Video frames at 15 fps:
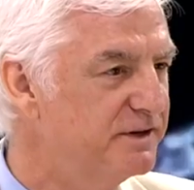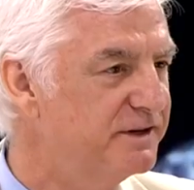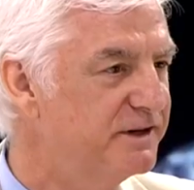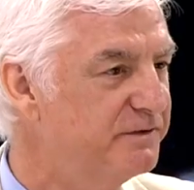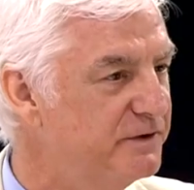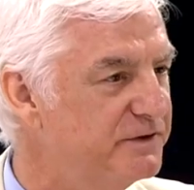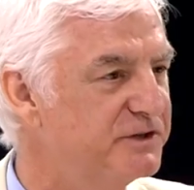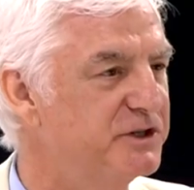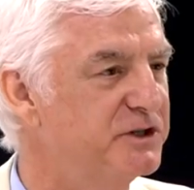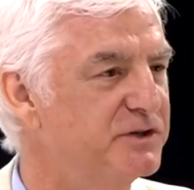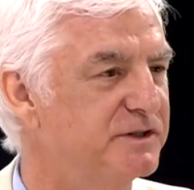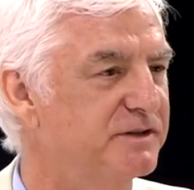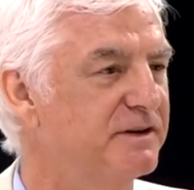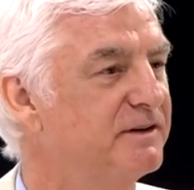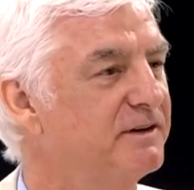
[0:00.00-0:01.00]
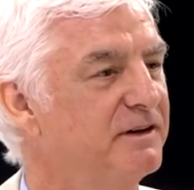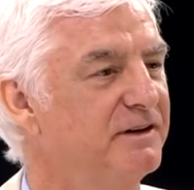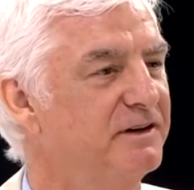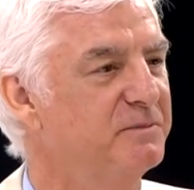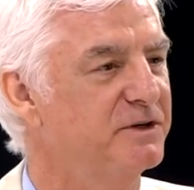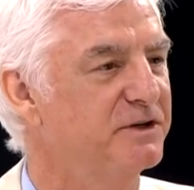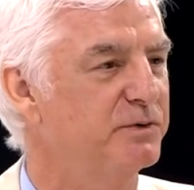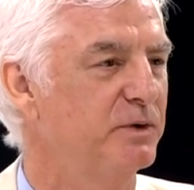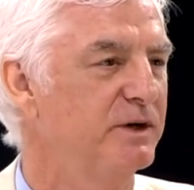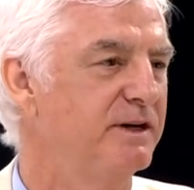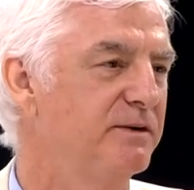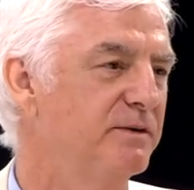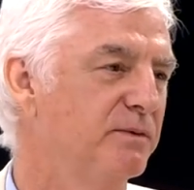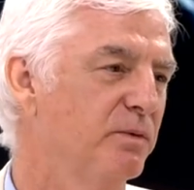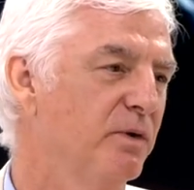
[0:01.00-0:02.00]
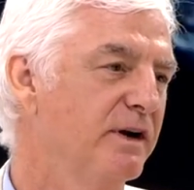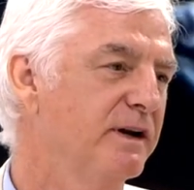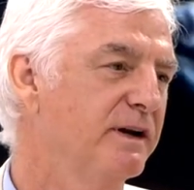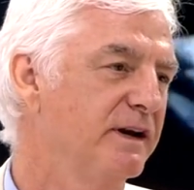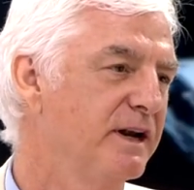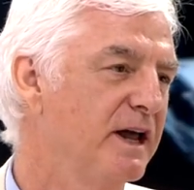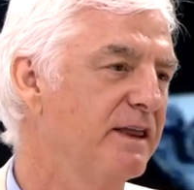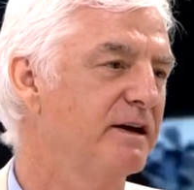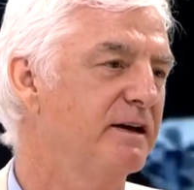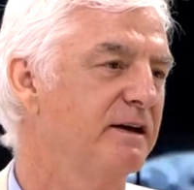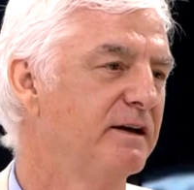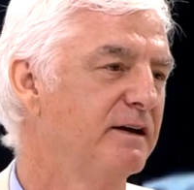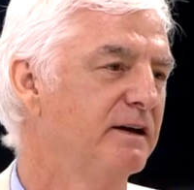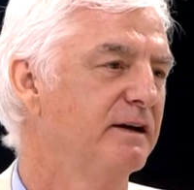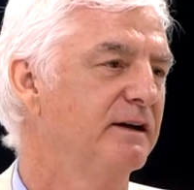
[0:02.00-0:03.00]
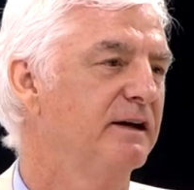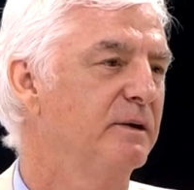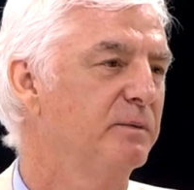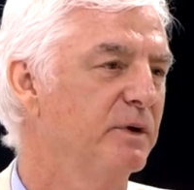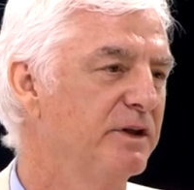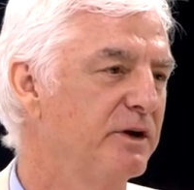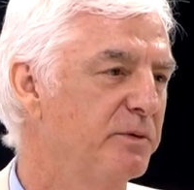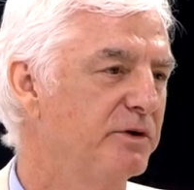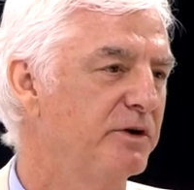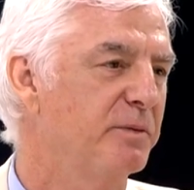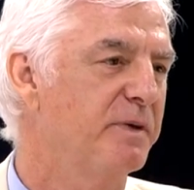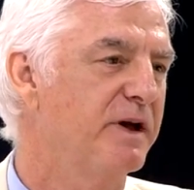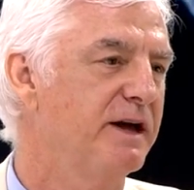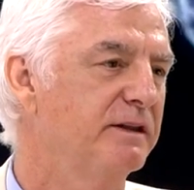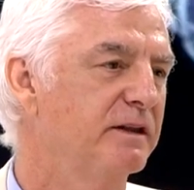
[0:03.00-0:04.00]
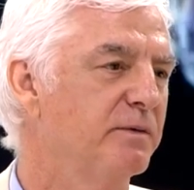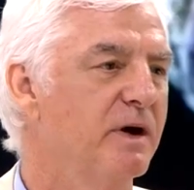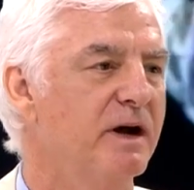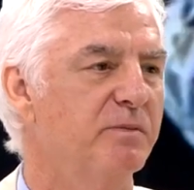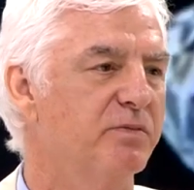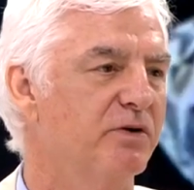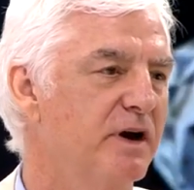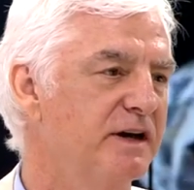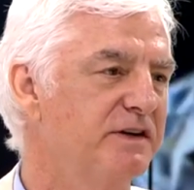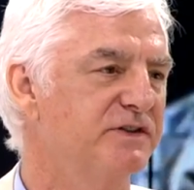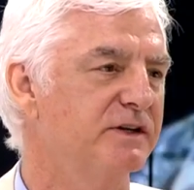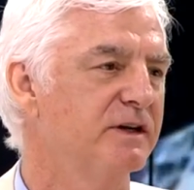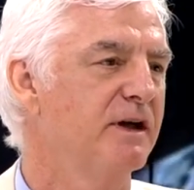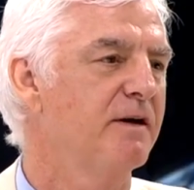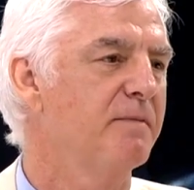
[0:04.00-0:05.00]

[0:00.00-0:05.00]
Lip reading: the differences between one and another and whether you're paying the right price.